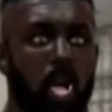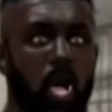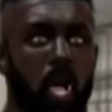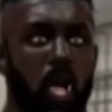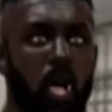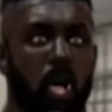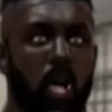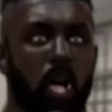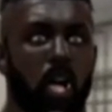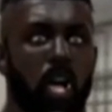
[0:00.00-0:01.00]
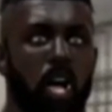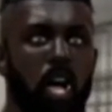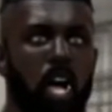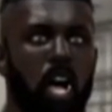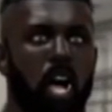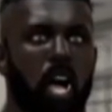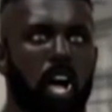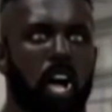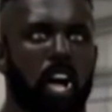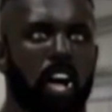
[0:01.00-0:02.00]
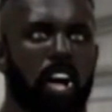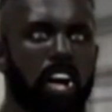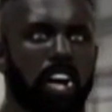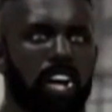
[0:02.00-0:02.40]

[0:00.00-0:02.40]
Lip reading: (silence)